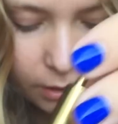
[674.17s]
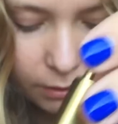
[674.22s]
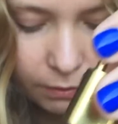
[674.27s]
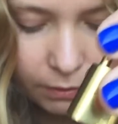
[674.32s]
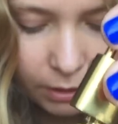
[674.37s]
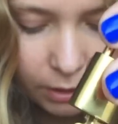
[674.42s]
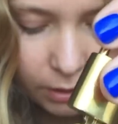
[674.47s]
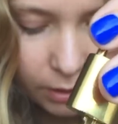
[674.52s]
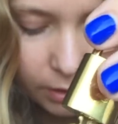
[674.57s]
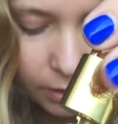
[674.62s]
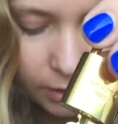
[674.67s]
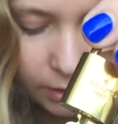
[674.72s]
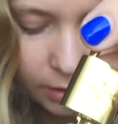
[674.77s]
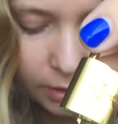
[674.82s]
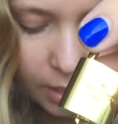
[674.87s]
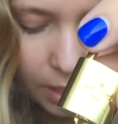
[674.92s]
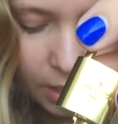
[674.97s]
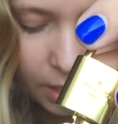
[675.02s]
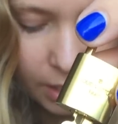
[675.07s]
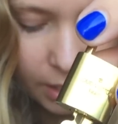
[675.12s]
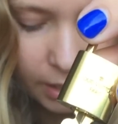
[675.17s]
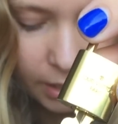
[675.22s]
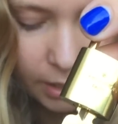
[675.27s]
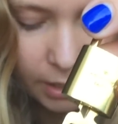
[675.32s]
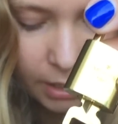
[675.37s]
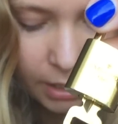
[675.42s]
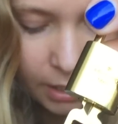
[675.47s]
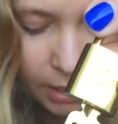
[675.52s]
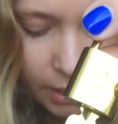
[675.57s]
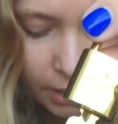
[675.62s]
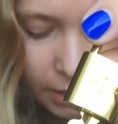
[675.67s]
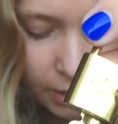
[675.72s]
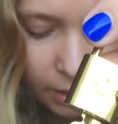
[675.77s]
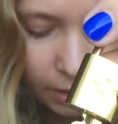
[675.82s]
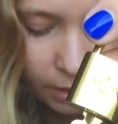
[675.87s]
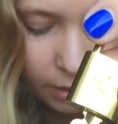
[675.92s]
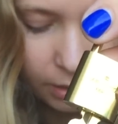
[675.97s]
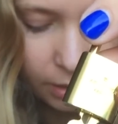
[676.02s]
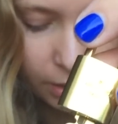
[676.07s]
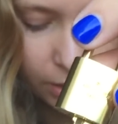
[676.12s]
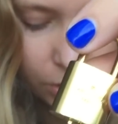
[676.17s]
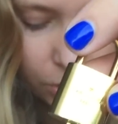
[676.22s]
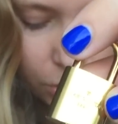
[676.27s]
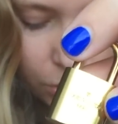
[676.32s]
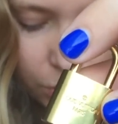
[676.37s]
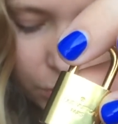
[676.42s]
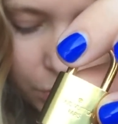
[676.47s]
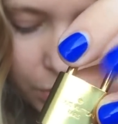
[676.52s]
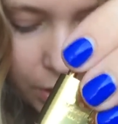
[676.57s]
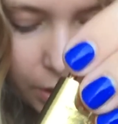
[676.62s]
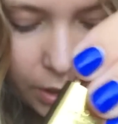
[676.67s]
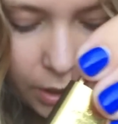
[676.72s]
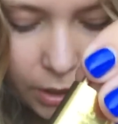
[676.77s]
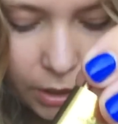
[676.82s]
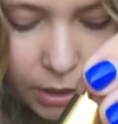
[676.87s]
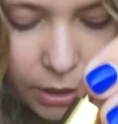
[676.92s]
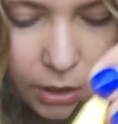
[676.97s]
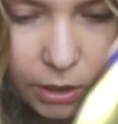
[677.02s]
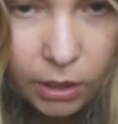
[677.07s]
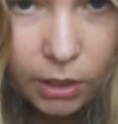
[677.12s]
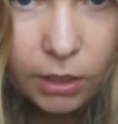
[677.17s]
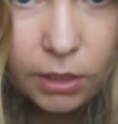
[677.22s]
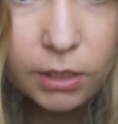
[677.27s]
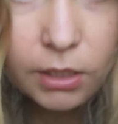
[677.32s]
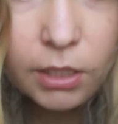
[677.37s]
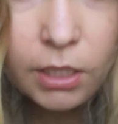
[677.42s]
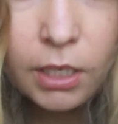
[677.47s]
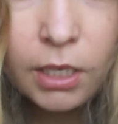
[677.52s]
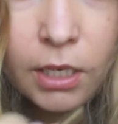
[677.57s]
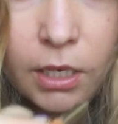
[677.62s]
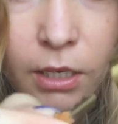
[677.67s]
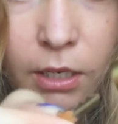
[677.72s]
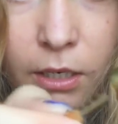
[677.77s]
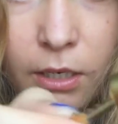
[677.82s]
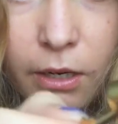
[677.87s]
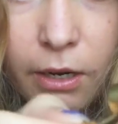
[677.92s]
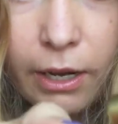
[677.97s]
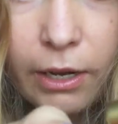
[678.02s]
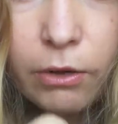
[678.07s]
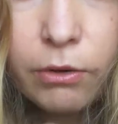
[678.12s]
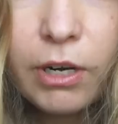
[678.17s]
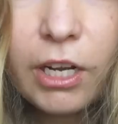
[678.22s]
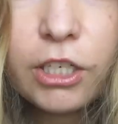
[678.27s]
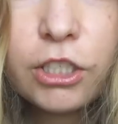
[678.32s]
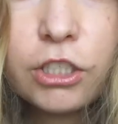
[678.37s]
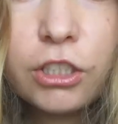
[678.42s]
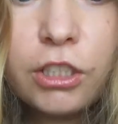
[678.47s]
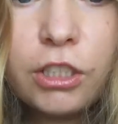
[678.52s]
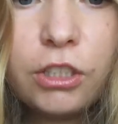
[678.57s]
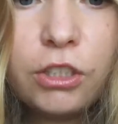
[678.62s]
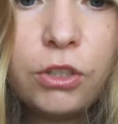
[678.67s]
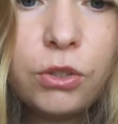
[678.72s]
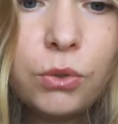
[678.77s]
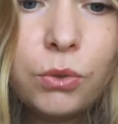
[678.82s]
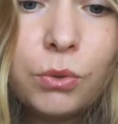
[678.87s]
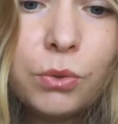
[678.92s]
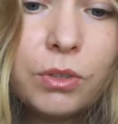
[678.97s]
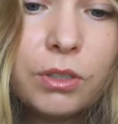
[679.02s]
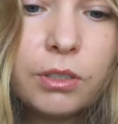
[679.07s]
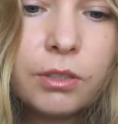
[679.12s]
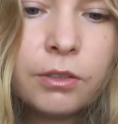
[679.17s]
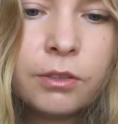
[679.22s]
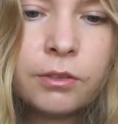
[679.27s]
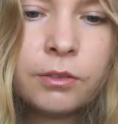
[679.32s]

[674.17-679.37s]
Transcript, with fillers: LV on the side, the two keys. Now I don't actually use